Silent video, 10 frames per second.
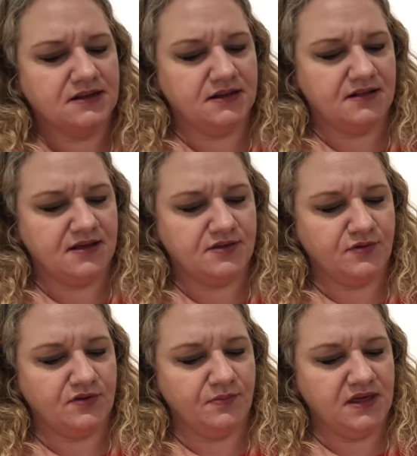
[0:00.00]
And that
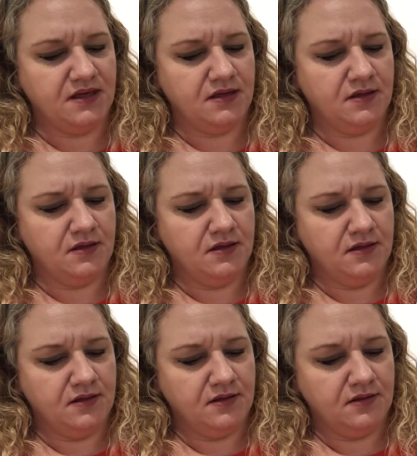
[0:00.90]
suits me
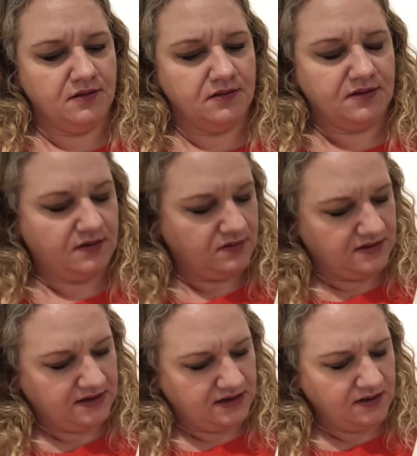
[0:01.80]
down to the
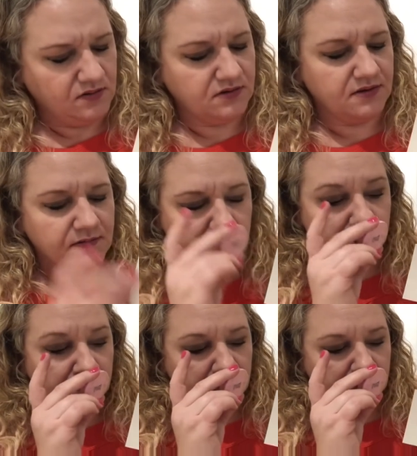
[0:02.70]
ground.
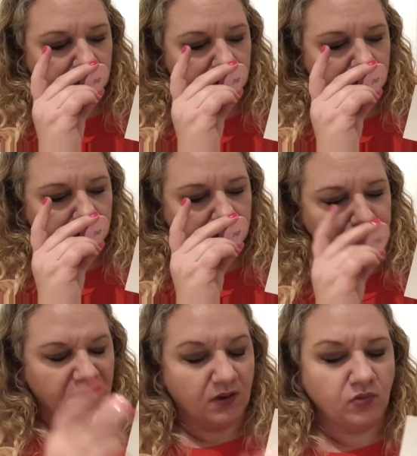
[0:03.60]

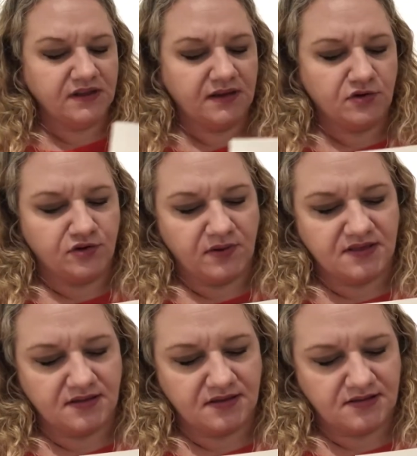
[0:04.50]
My only issue is
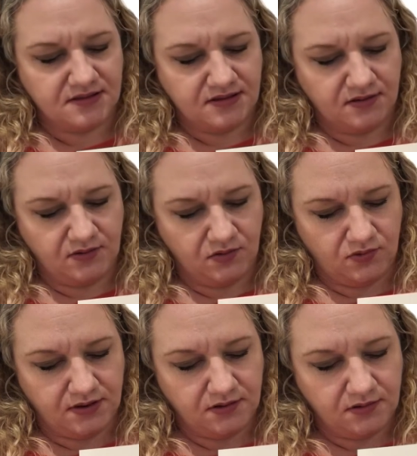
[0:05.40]
it doesn't tell you on
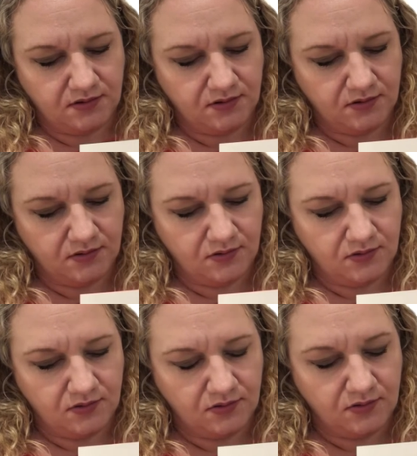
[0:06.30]
it
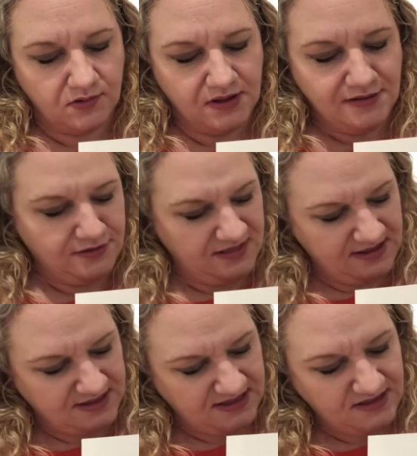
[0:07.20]
that
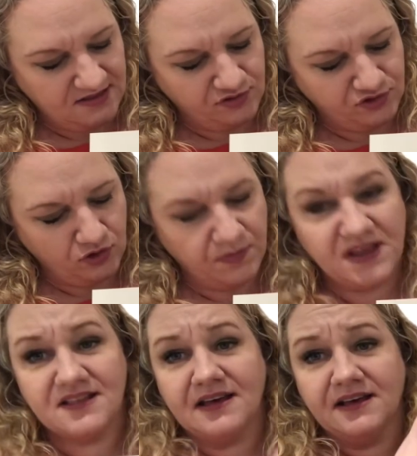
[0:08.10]
this is the Strawberry
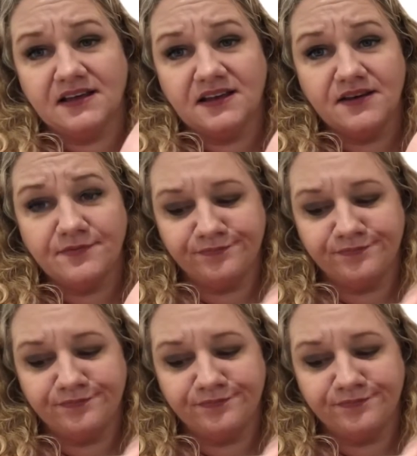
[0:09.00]
Daiquiri.